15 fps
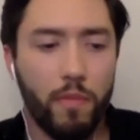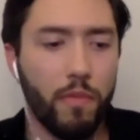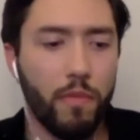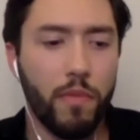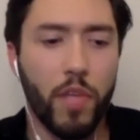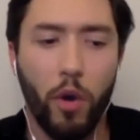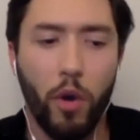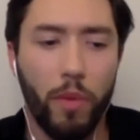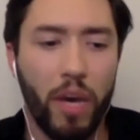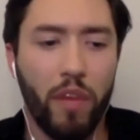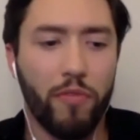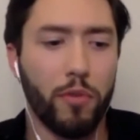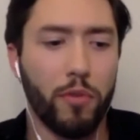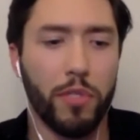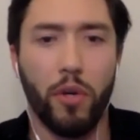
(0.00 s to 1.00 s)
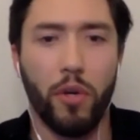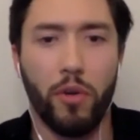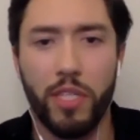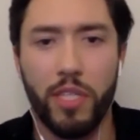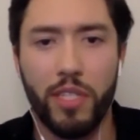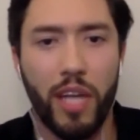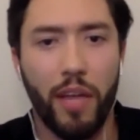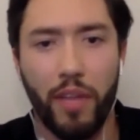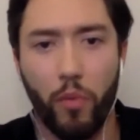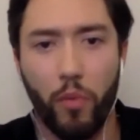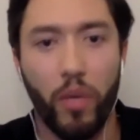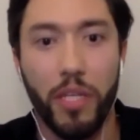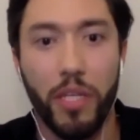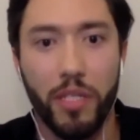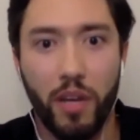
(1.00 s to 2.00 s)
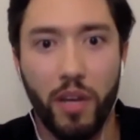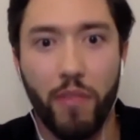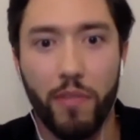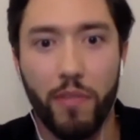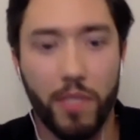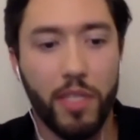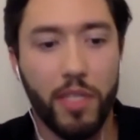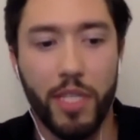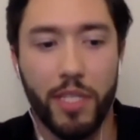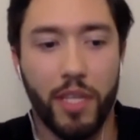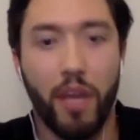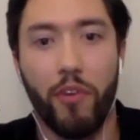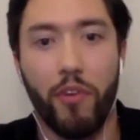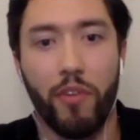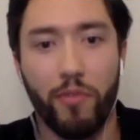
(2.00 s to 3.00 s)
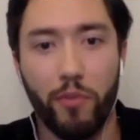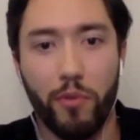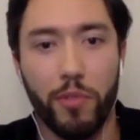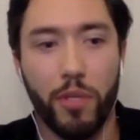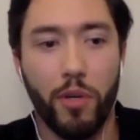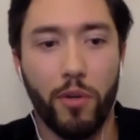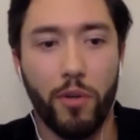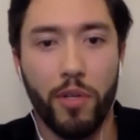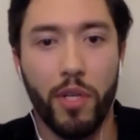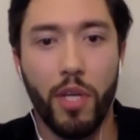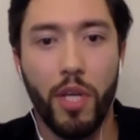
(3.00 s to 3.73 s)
know about fool's gold. It's not like we discovered fool's gold.